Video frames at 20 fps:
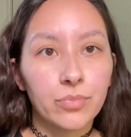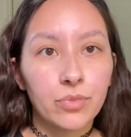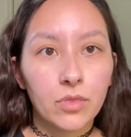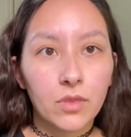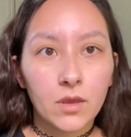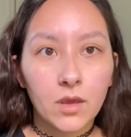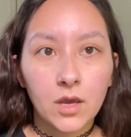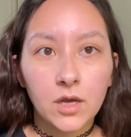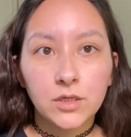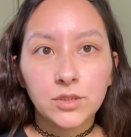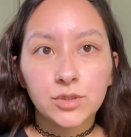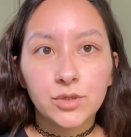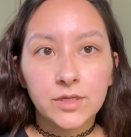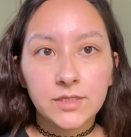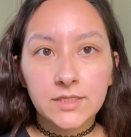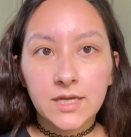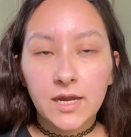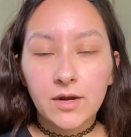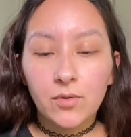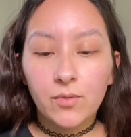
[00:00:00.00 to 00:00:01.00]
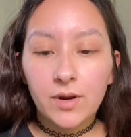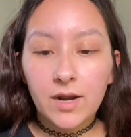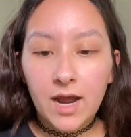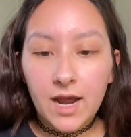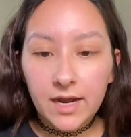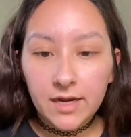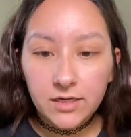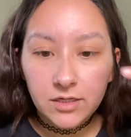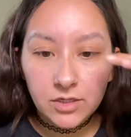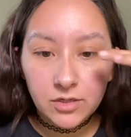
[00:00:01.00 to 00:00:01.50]
So that's kind of what
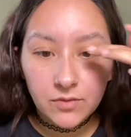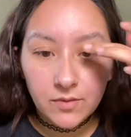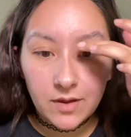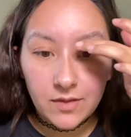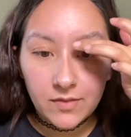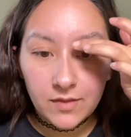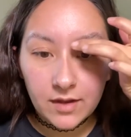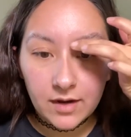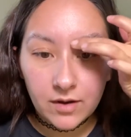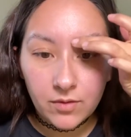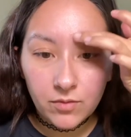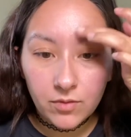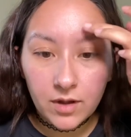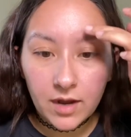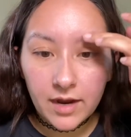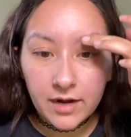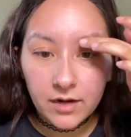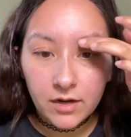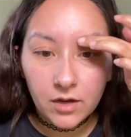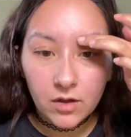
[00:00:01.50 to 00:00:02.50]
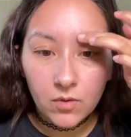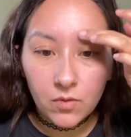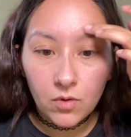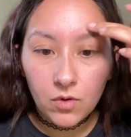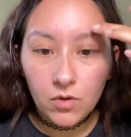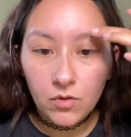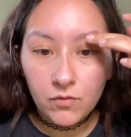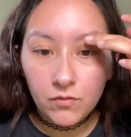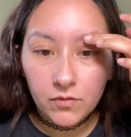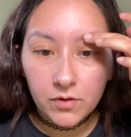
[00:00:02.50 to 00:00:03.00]
I do, and then I will kind of go
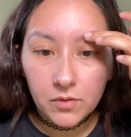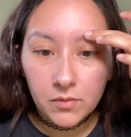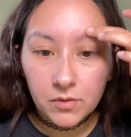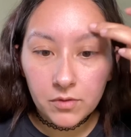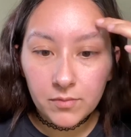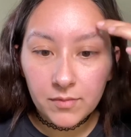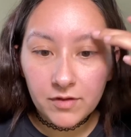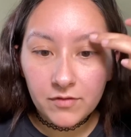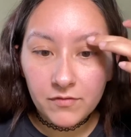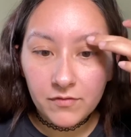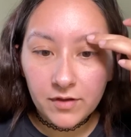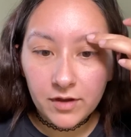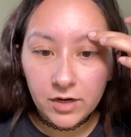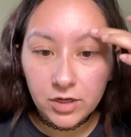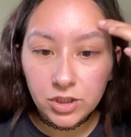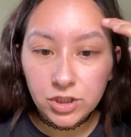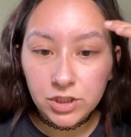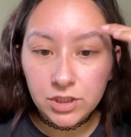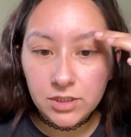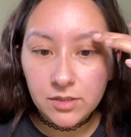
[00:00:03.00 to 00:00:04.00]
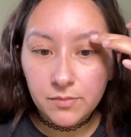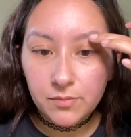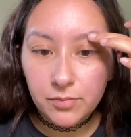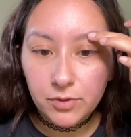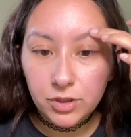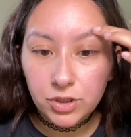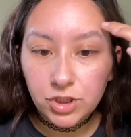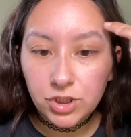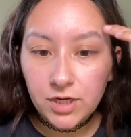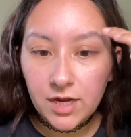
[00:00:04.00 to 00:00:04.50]
over it with my finger just to
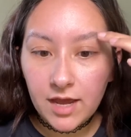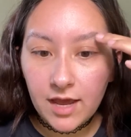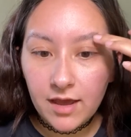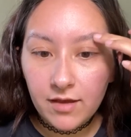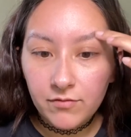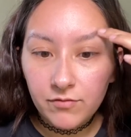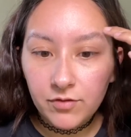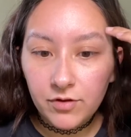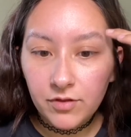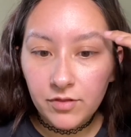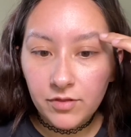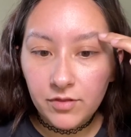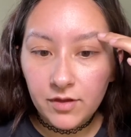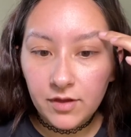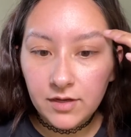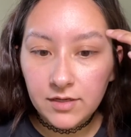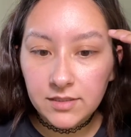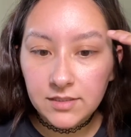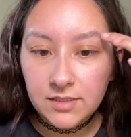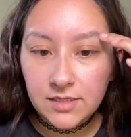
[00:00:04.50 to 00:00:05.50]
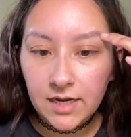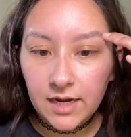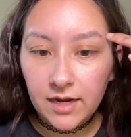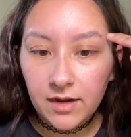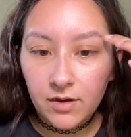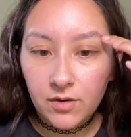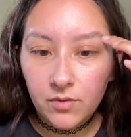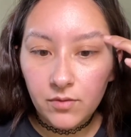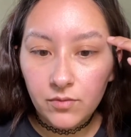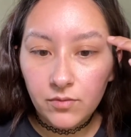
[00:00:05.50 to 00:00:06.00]
push everything
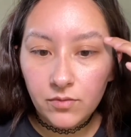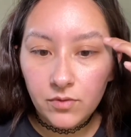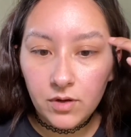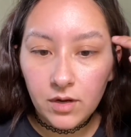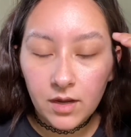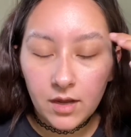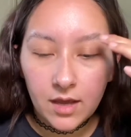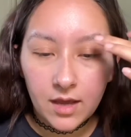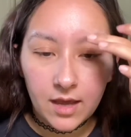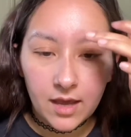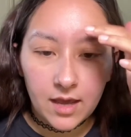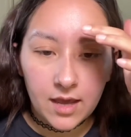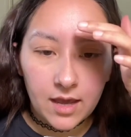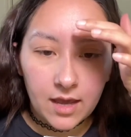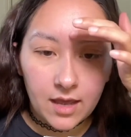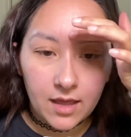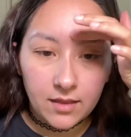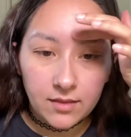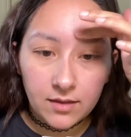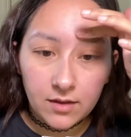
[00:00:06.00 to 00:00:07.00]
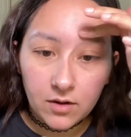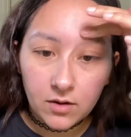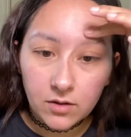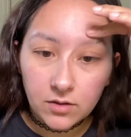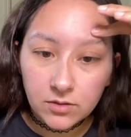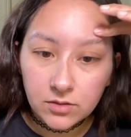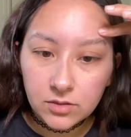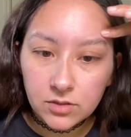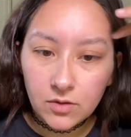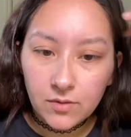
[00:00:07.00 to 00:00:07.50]
down. And then
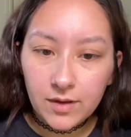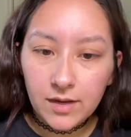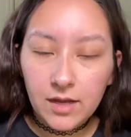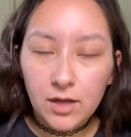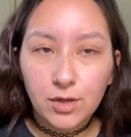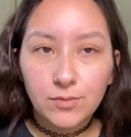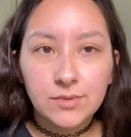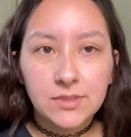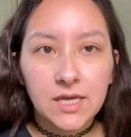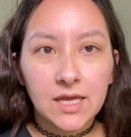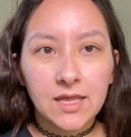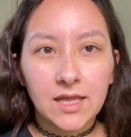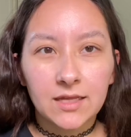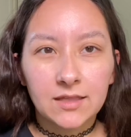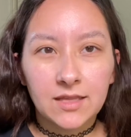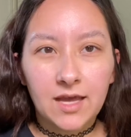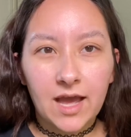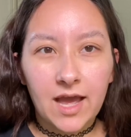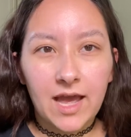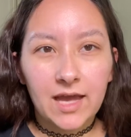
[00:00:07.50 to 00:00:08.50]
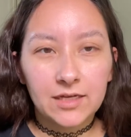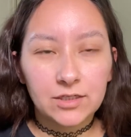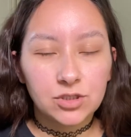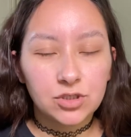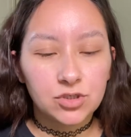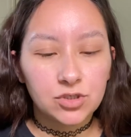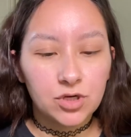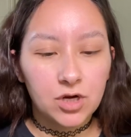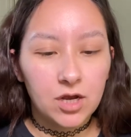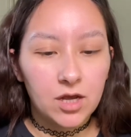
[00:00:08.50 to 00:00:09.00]
also it helps get like that
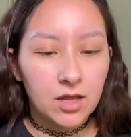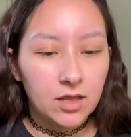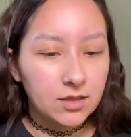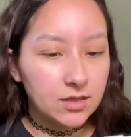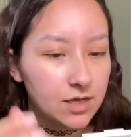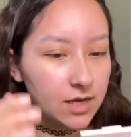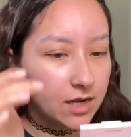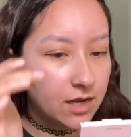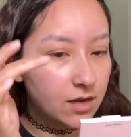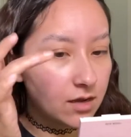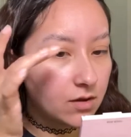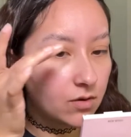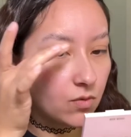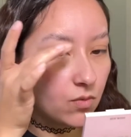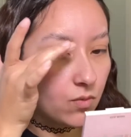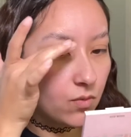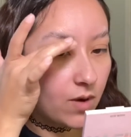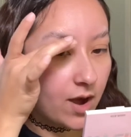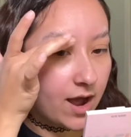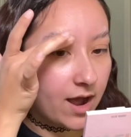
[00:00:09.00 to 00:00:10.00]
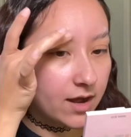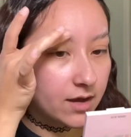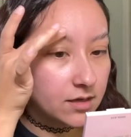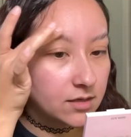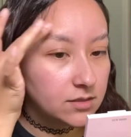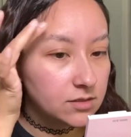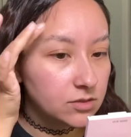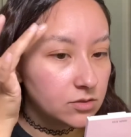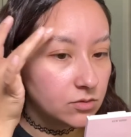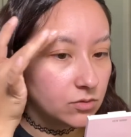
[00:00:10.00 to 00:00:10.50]
extra like
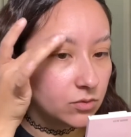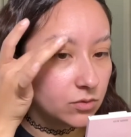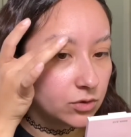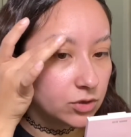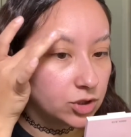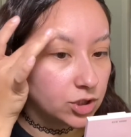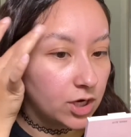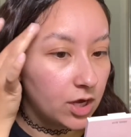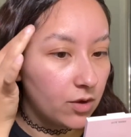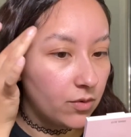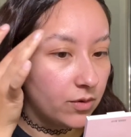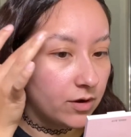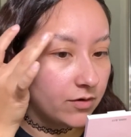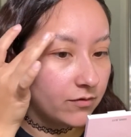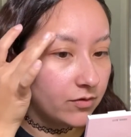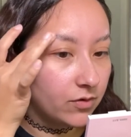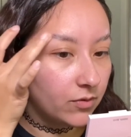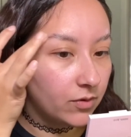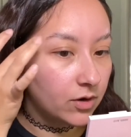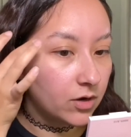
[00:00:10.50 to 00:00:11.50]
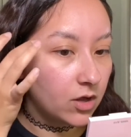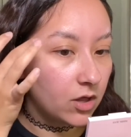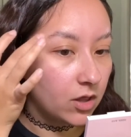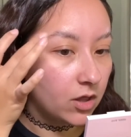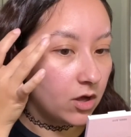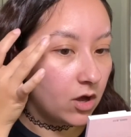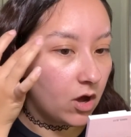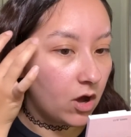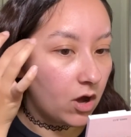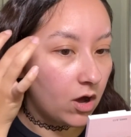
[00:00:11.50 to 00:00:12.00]
wax or gel, whatever you want to call
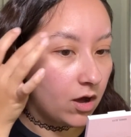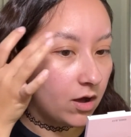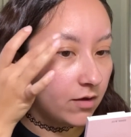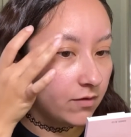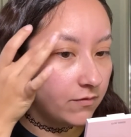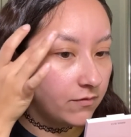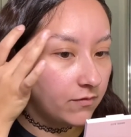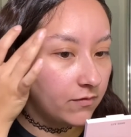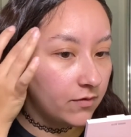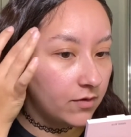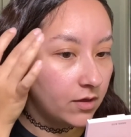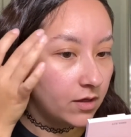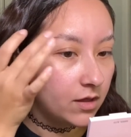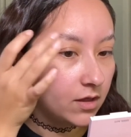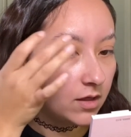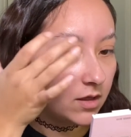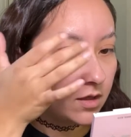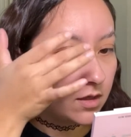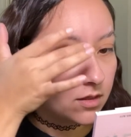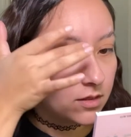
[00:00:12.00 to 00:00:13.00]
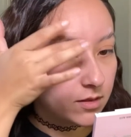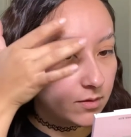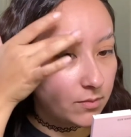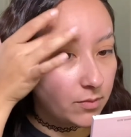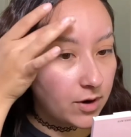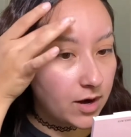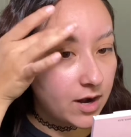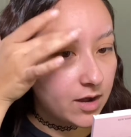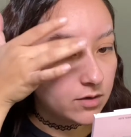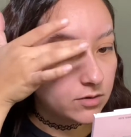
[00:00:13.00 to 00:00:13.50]
it, off the
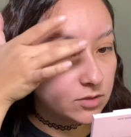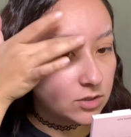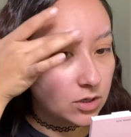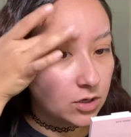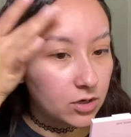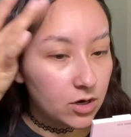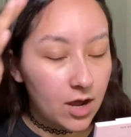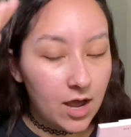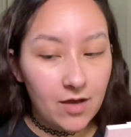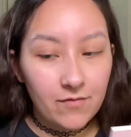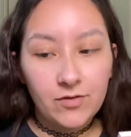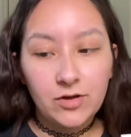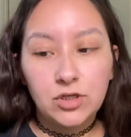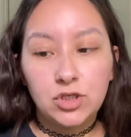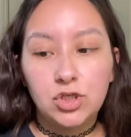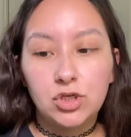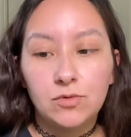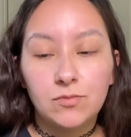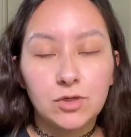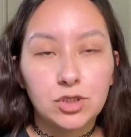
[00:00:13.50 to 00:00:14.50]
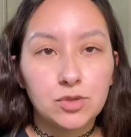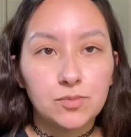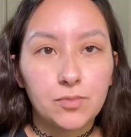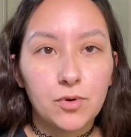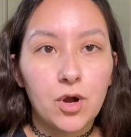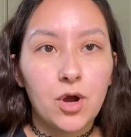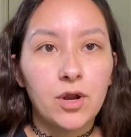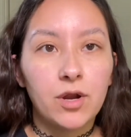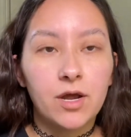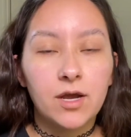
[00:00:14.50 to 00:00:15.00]
brow, so you're not having too much
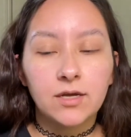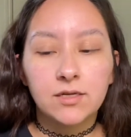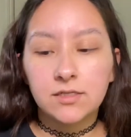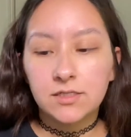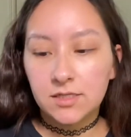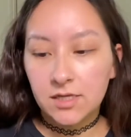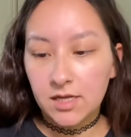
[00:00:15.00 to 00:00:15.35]
product.